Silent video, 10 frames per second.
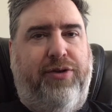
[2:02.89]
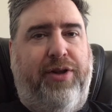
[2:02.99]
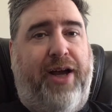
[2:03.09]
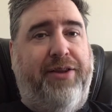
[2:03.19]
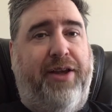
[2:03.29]
and
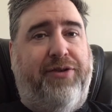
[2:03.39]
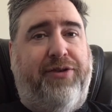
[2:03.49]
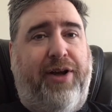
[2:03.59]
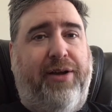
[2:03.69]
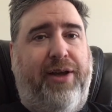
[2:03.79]
not
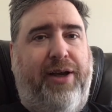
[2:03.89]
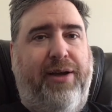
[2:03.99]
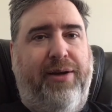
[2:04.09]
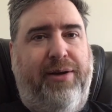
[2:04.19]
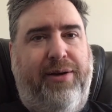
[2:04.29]
necessarily,
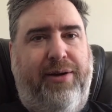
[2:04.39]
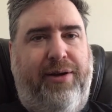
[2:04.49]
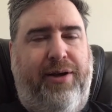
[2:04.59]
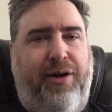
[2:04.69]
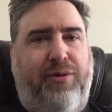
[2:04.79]

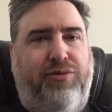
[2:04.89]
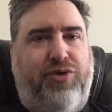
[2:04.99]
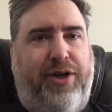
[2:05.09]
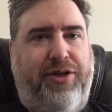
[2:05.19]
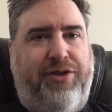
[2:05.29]

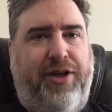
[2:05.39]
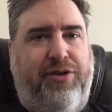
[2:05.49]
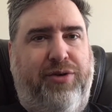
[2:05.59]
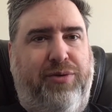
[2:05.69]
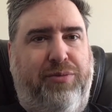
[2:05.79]
trying to stick
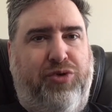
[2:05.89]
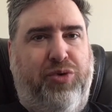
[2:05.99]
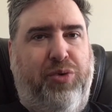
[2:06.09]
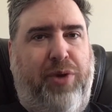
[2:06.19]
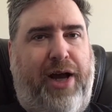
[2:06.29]
to
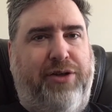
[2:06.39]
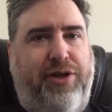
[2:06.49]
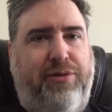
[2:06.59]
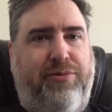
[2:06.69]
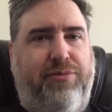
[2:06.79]
true
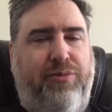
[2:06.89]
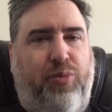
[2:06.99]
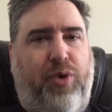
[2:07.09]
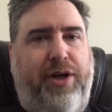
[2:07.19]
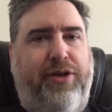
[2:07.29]
logic,
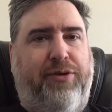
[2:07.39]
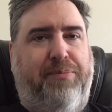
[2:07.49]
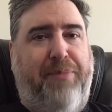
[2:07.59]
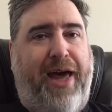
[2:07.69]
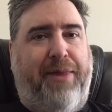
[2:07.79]
what is
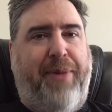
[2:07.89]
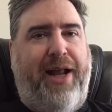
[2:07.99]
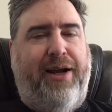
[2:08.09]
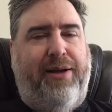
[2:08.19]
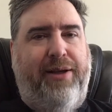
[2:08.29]

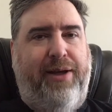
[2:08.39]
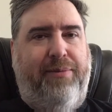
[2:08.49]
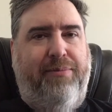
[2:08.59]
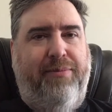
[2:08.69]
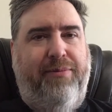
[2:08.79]
mathematically
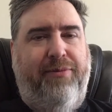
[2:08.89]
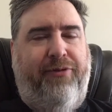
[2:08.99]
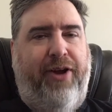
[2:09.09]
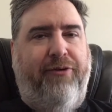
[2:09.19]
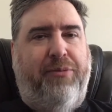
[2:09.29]

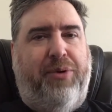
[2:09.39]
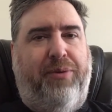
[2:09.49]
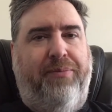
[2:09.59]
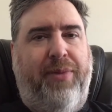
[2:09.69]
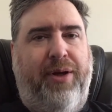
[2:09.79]
favorable.
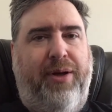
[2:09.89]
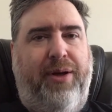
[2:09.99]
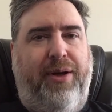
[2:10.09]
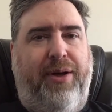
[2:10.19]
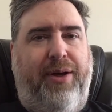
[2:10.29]

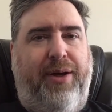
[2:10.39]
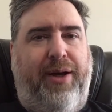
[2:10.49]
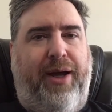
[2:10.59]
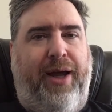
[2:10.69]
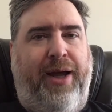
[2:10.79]

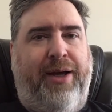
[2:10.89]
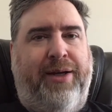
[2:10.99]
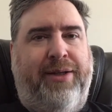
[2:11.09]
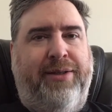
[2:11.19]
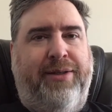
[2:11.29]

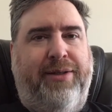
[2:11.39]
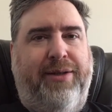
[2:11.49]
And,